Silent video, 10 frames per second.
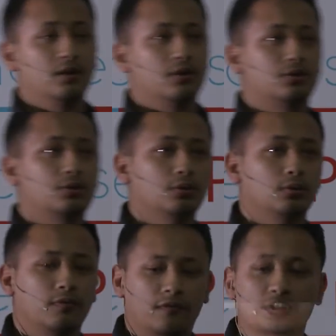
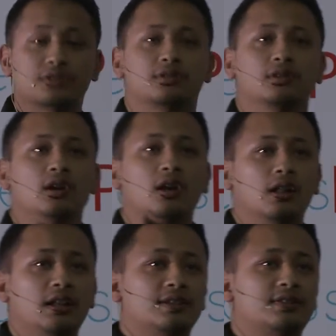So first,
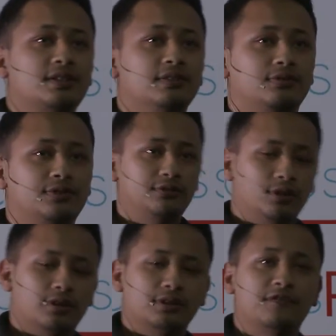let's see
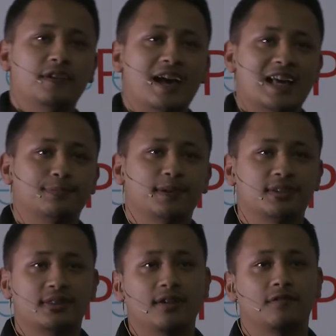the different
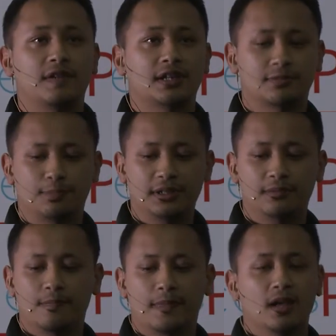aspects that affect
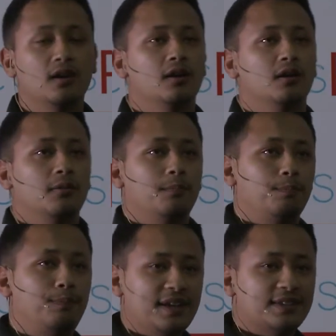speed.
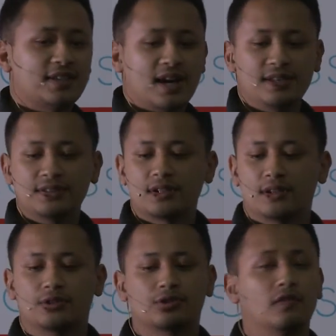Page size,
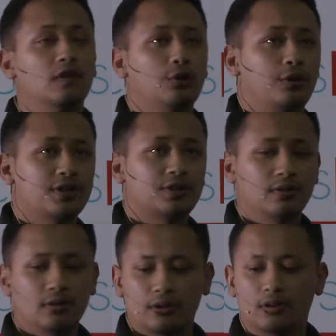server
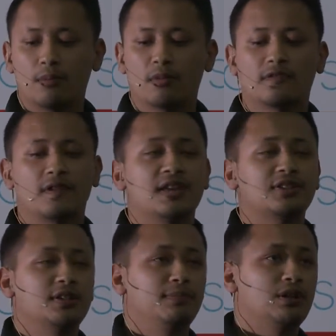location, number of
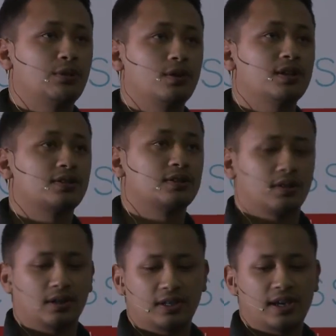HTTP requests,
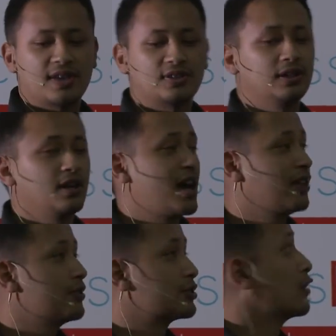caching,
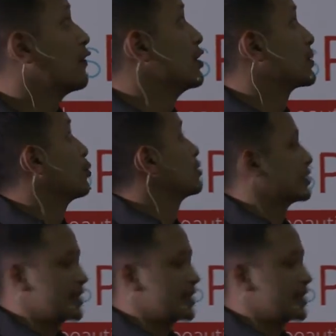and the server response